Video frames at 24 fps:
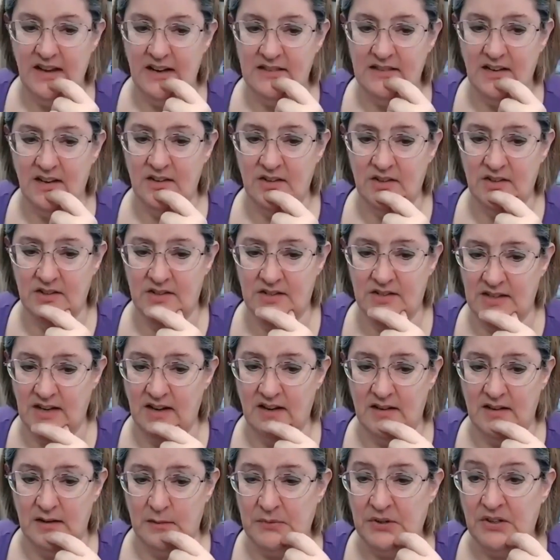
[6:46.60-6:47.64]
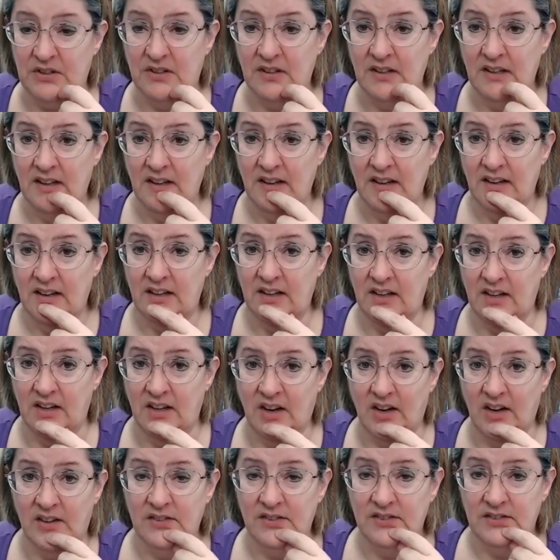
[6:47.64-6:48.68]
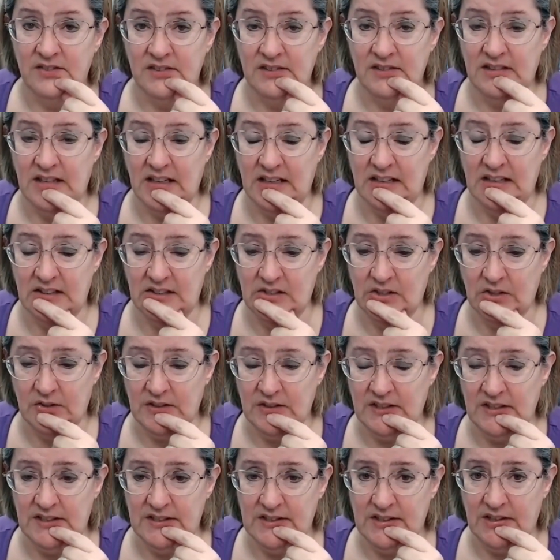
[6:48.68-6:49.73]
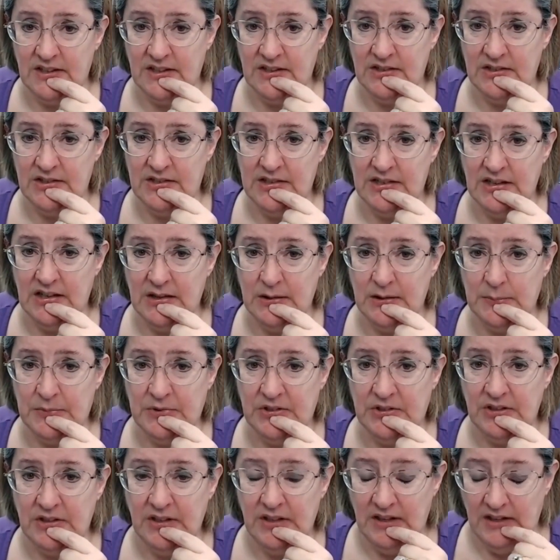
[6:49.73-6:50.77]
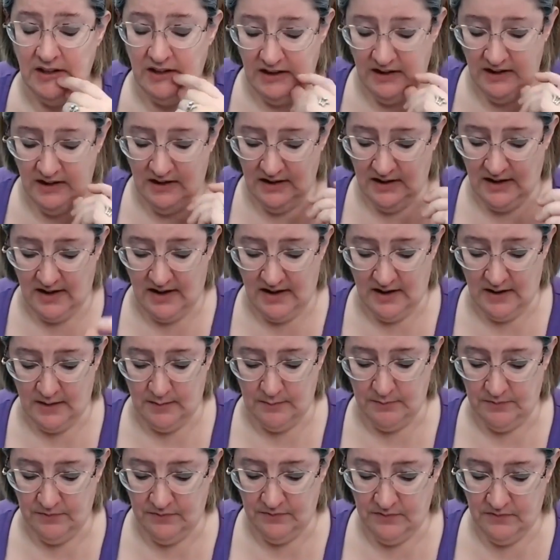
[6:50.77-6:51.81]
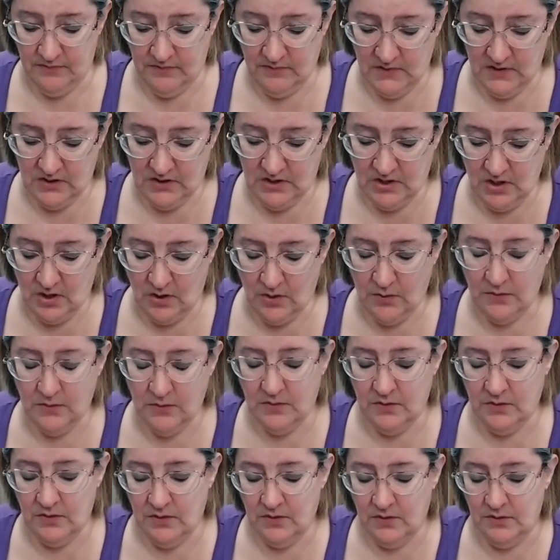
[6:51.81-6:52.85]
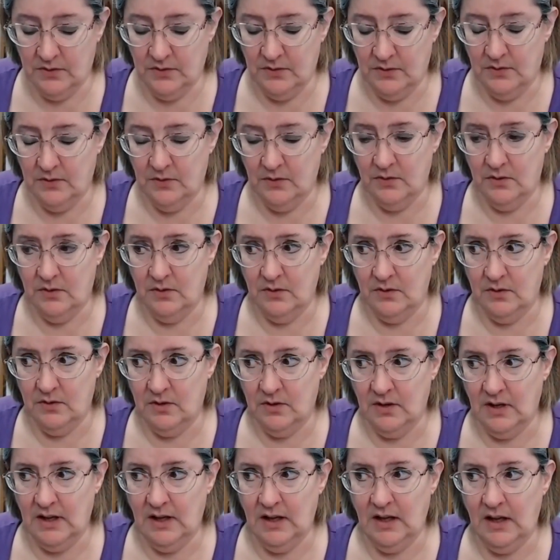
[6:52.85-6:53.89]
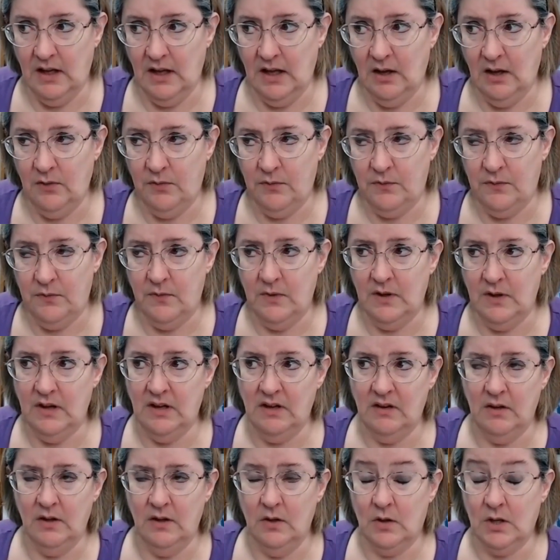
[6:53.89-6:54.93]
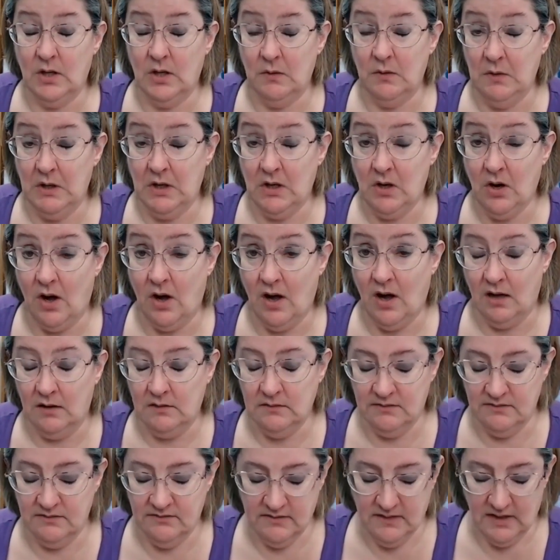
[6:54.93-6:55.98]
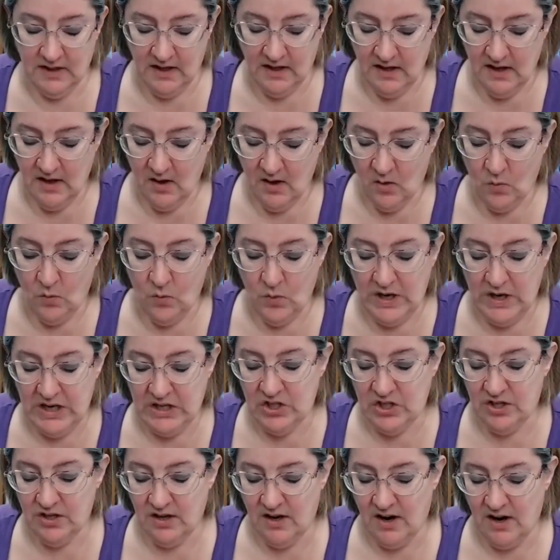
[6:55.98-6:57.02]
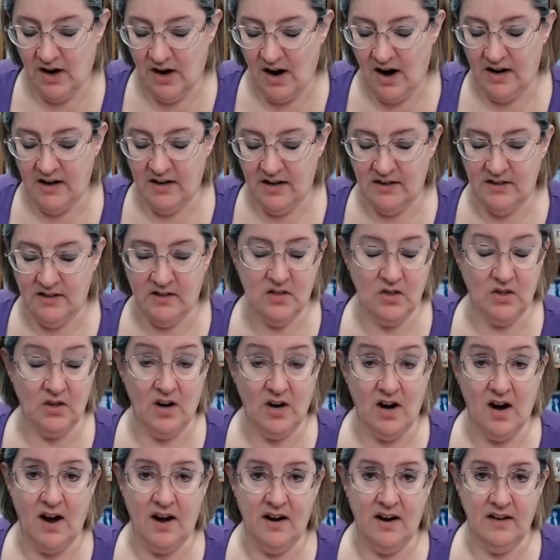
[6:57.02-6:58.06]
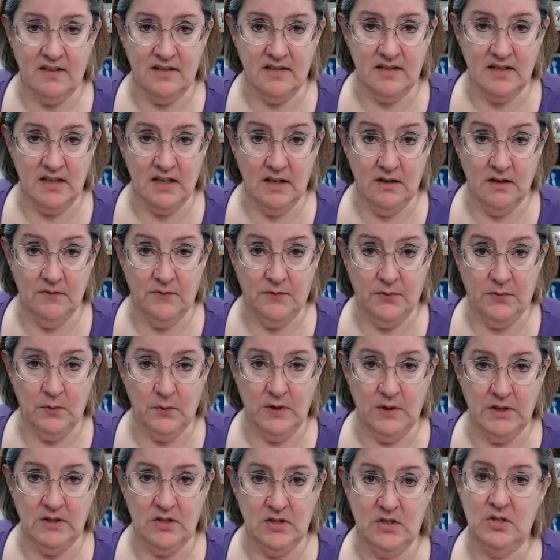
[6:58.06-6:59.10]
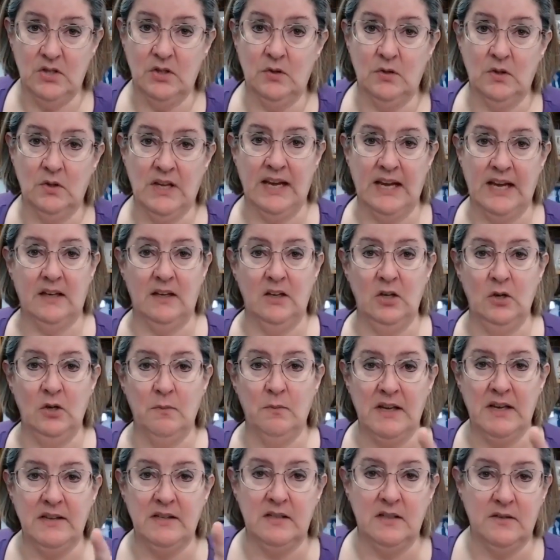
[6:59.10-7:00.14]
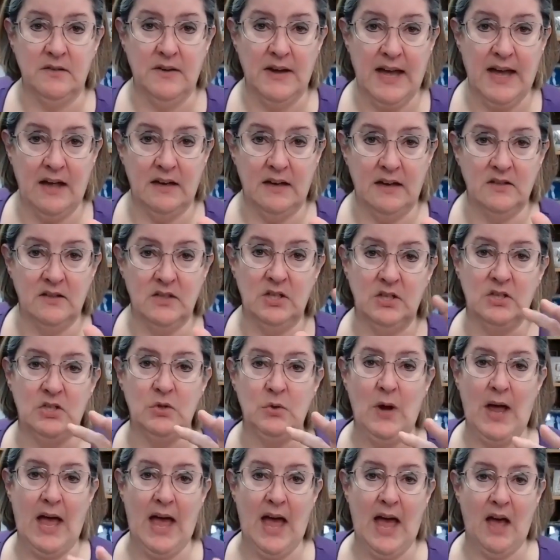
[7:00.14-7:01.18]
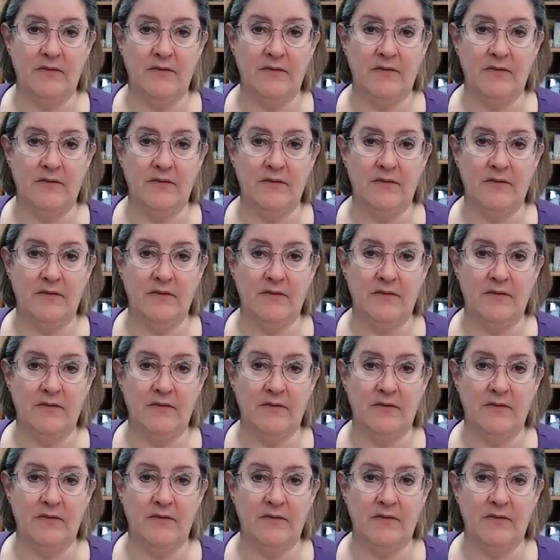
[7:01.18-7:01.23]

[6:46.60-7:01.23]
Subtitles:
understandable, you know, that totally is understandable. So if you can recall, which artist or artists influenced you? Like you must have had, did you have